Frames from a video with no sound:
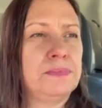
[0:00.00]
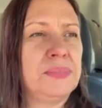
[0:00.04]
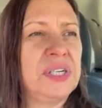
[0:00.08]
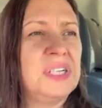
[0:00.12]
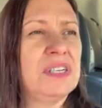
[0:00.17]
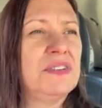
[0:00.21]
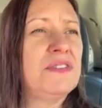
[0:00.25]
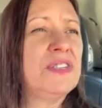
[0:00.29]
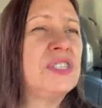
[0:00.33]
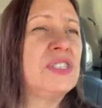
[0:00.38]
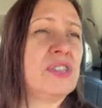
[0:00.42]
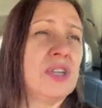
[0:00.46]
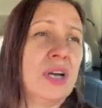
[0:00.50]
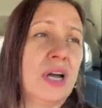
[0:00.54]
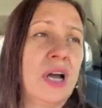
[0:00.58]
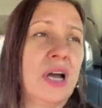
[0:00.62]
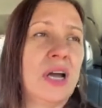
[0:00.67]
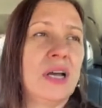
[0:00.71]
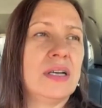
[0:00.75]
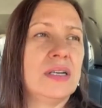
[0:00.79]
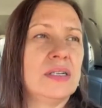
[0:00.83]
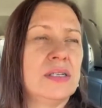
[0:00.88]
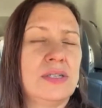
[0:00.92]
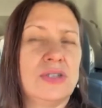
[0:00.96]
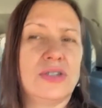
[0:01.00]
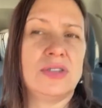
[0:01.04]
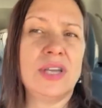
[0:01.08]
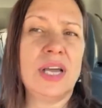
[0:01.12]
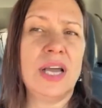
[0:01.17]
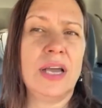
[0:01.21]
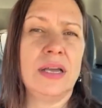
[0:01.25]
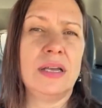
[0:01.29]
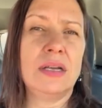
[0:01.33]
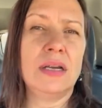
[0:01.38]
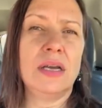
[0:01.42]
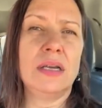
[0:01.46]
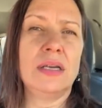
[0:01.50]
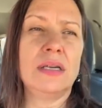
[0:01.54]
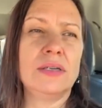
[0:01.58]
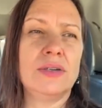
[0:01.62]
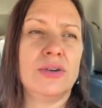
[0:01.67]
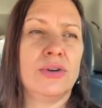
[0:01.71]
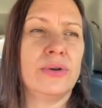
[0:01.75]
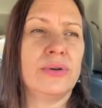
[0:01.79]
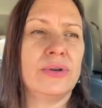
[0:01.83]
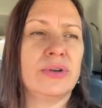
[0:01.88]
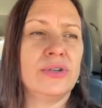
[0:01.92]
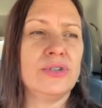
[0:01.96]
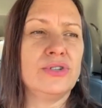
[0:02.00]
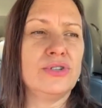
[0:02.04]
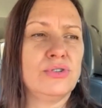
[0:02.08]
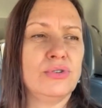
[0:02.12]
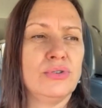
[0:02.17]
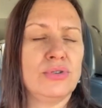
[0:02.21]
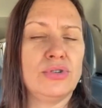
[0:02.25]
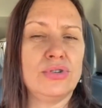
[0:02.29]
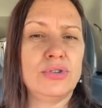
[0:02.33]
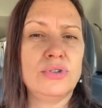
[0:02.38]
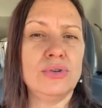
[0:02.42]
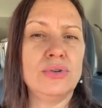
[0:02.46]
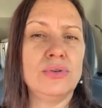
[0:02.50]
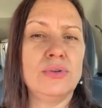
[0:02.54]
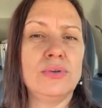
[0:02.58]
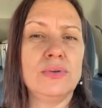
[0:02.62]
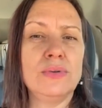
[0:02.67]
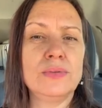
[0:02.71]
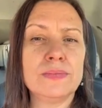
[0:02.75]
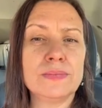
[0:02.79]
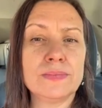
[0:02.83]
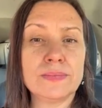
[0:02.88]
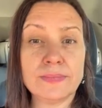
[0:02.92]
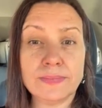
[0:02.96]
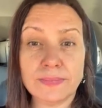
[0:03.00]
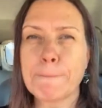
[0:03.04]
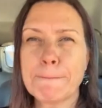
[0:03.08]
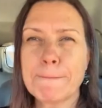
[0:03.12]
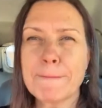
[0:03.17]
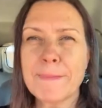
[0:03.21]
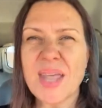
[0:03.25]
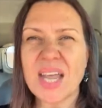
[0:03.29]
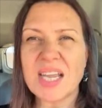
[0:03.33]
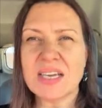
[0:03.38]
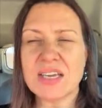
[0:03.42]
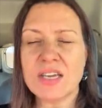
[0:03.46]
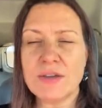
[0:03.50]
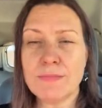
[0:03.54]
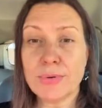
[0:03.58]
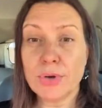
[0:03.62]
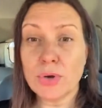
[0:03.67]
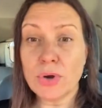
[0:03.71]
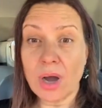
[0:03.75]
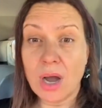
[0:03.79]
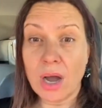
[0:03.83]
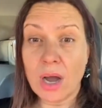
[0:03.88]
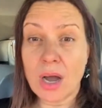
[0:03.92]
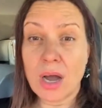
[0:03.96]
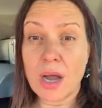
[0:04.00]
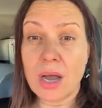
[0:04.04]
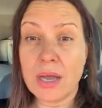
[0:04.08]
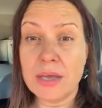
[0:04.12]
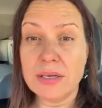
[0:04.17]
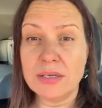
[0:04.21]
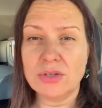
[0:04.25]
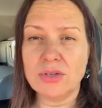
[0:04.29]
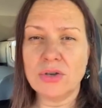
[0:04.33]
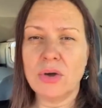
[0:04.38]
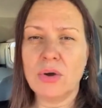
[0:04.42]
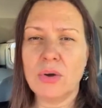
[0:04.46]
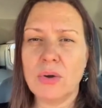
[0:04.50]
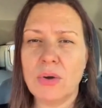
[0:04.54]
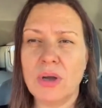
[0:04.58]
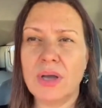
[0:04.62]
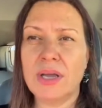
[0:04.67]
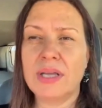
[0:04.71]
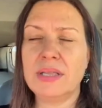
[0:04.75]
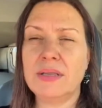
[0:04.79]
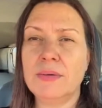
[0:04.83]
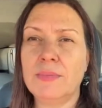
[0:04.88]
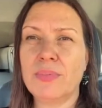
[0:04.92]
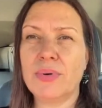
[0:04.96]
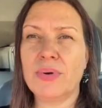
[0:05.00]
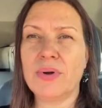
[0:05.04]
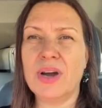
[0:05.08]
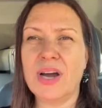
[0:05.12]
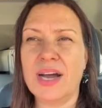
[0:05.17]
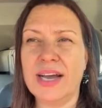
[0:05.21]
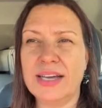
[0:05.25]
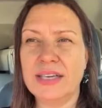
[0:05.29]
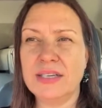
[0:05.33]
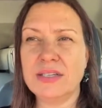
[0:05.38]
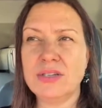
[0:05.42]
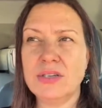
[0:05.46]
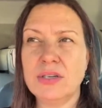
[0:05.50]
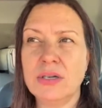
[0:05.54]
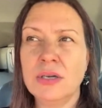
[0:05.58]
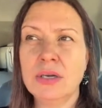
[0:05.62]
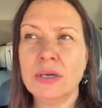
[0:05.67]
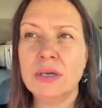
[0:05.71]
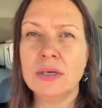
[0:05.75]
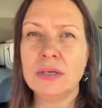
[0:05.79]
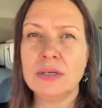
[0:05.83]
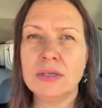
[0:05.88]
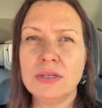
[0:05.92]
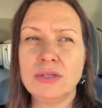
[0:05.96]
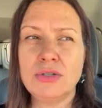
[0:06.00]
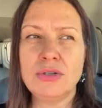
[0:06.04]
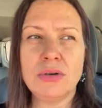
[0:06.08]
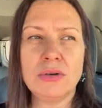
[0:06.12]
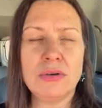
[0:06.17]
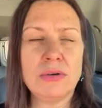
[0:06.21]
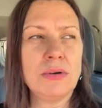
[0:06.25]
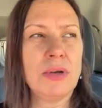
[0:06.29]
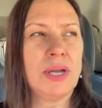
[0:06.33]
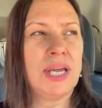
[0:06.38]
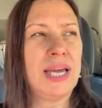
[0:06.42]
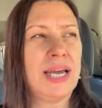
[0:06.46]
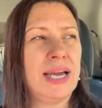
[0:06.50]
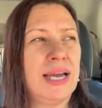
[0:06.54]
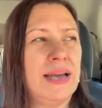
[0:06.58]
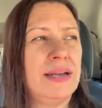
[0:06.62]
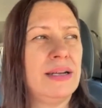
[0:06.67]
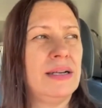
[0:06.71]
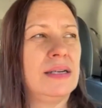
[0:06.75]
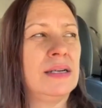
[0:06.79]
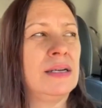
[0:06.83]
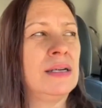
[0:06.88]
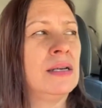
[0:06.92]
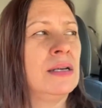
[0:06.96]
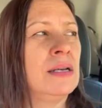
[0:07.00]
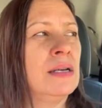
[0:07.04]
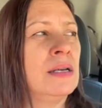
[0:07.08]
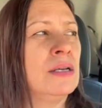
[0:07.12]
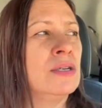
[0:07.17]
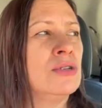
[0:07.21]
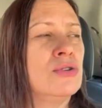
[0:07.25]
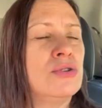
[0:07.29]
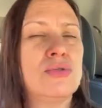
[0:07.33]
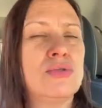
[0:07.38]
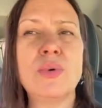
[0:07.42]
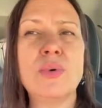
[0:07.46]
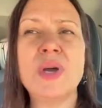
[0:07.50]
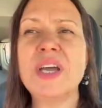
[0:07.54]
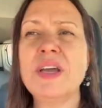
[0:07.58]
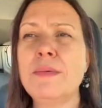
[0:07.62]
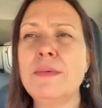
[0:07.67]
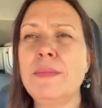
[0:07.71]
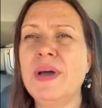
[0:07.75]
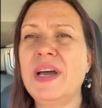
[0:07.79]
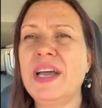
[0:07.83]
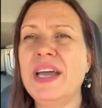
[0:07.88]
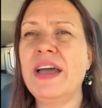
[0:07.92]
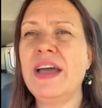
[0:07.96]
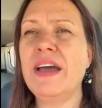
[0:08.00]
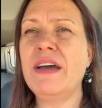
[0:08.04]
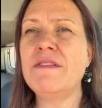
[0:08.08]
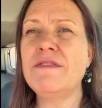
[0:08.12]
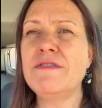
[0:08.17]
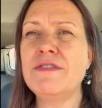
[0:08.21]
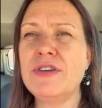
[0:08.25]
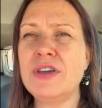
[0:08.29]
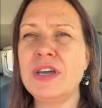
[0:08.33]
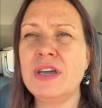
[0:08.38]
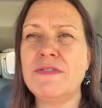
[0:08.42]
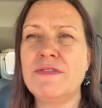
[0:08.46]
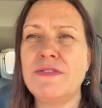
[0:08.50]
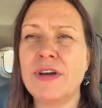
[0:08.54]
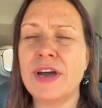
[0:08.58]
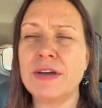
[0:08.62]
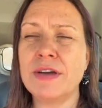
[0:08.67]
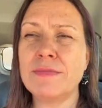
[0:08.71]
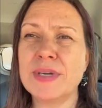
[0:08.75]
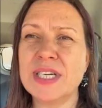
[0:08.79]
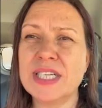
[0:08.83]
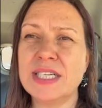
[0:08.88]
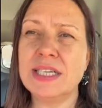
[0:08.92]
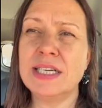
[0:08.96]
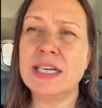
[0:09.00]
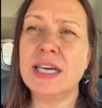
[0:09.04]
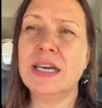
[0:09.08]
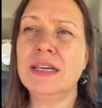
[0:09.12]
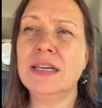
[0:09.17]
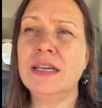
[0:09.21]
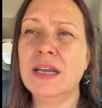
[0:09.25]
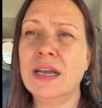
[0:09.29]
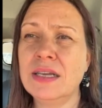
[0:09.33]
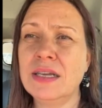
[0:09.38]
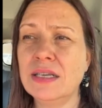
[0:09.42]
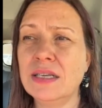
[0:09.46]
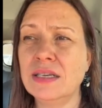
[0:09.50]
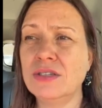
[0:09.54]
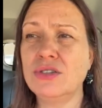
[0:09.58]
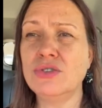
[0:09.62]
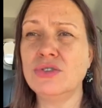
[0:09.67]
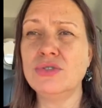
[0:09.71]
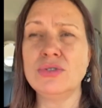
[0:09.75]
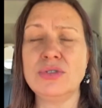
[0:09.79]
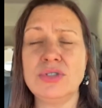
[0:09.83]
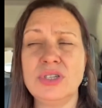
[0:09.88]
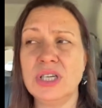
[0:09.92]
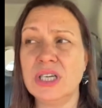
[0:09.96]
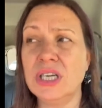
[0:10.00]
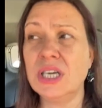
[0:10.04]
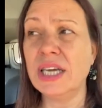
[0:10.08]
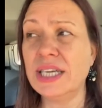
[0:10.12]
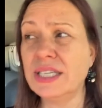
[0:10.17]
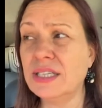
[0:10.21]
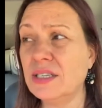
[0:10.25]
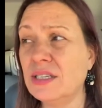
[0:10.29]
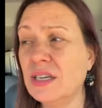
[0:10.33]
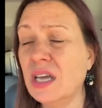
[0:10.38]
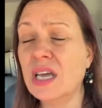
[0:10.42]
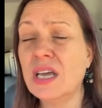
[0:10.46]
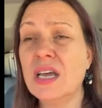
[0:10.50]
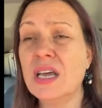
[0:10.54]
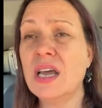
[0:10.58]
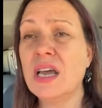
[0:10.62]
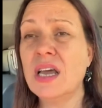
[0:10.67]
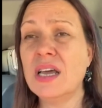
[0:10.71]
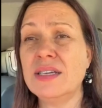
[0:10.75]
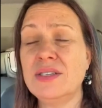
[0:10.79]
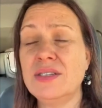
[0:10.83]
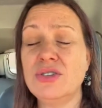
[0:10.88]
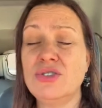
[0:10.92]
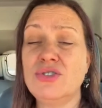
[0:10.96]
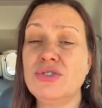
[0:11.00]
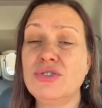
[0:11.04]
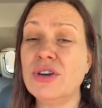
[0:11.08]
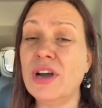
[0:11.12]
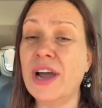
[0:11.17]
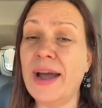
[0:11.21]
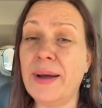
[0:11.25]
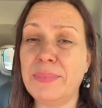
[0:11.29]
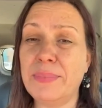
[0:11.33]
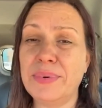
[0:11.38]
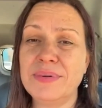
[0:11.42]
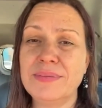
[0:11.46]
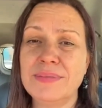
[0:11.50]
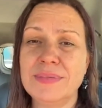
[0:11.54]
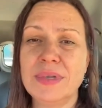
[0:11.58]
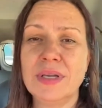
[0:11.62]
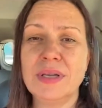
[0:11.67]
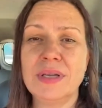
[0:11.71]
But if it does, then I encourage you to keep your eyes on the prize. Don't get swayed by every fragmented headline that you see. It's a trap.